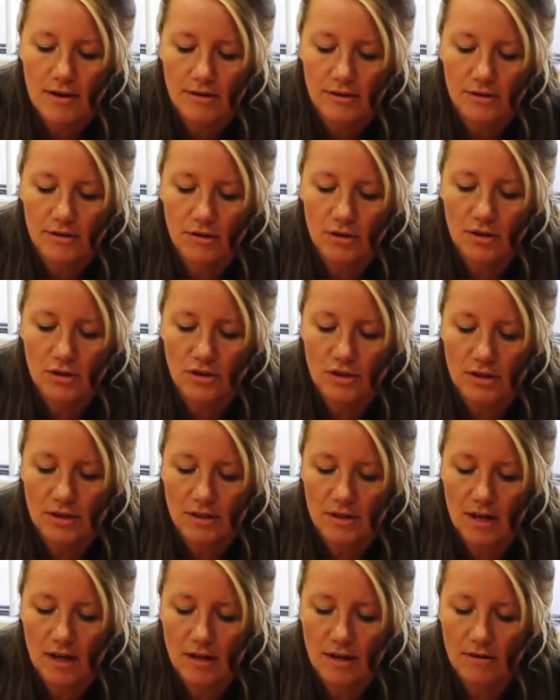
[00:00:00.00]
So you
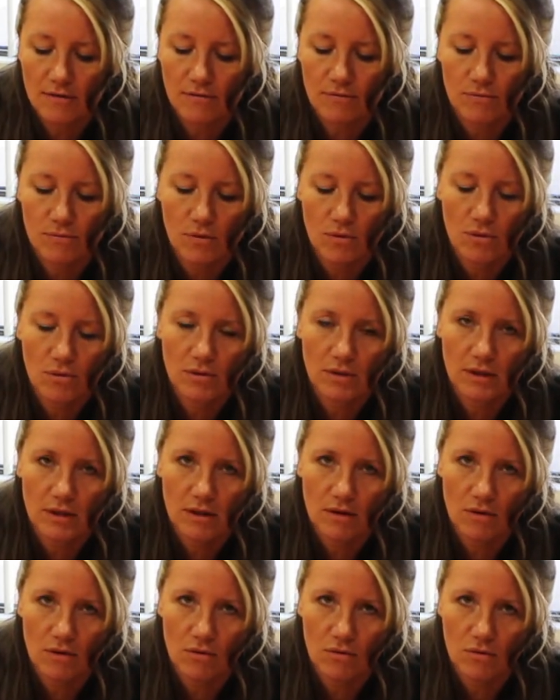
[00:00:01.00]
just kind of roll
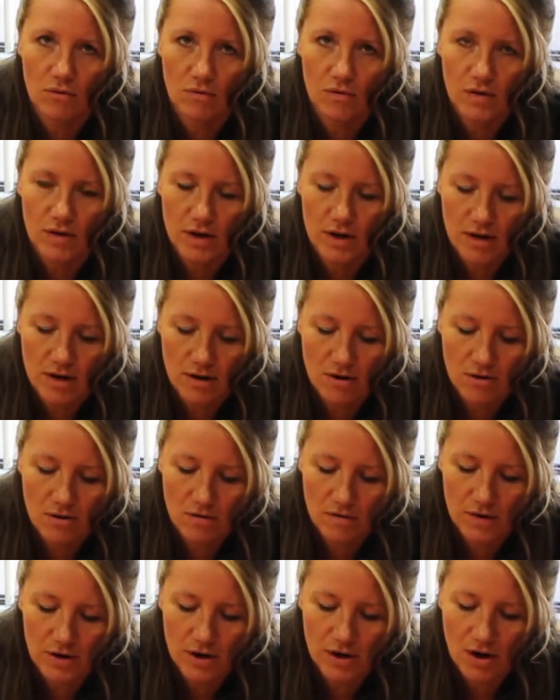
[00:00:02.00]
it over and
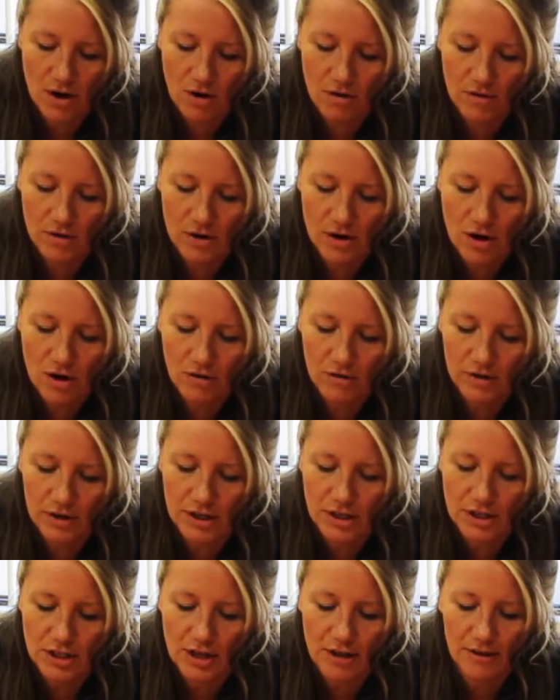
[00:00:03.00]
over and over and over
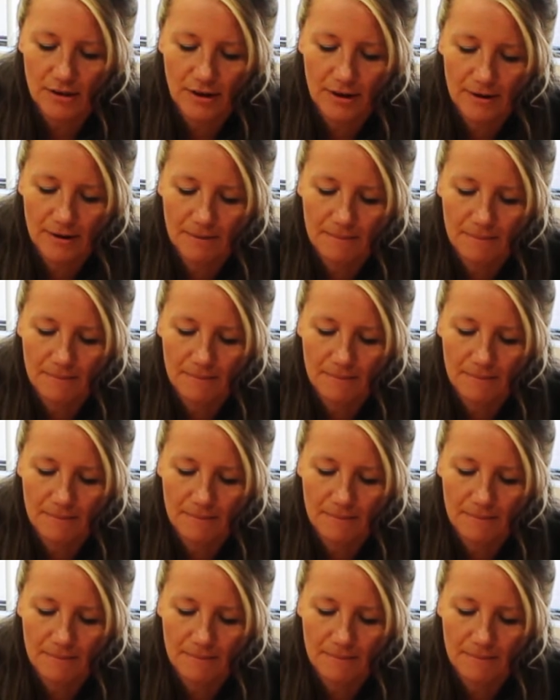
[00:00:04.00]
each other.